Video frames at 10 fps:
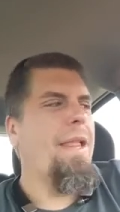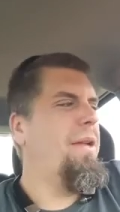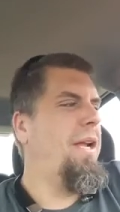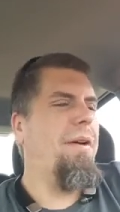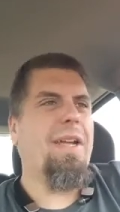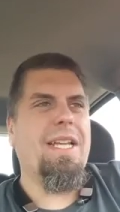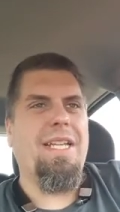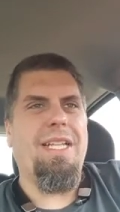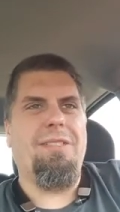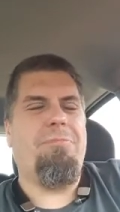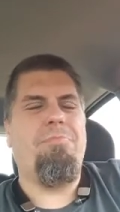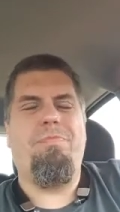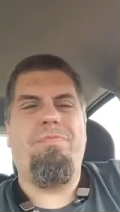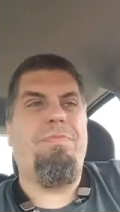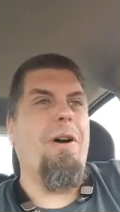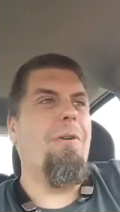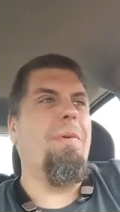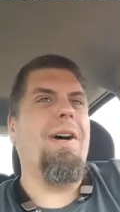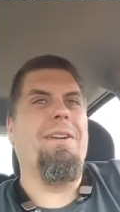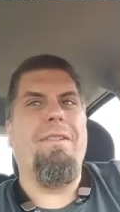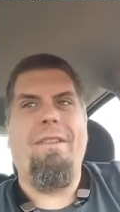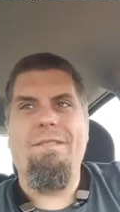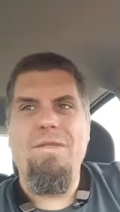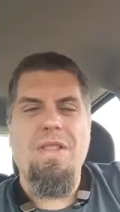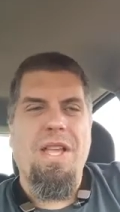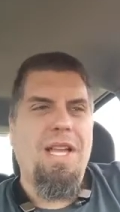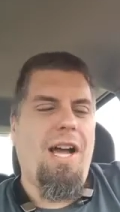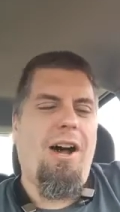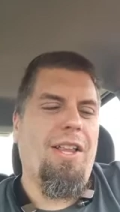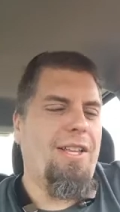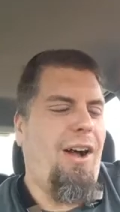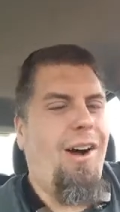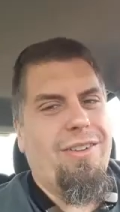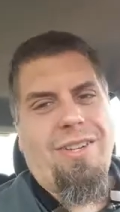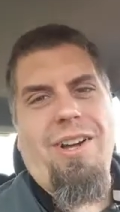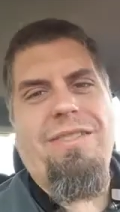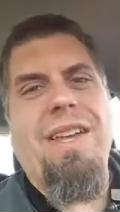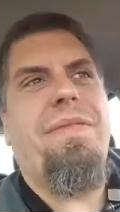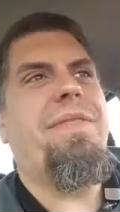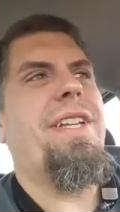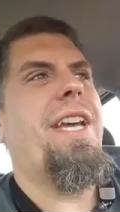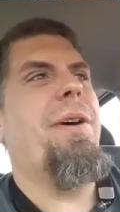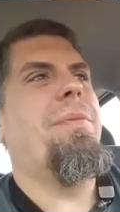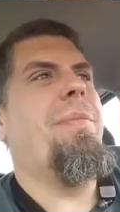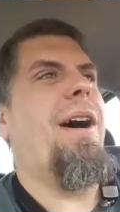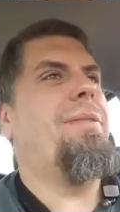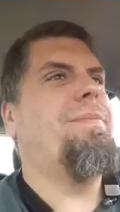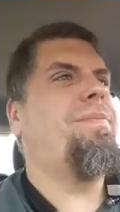I mean, oh well. I'll definitely help him out.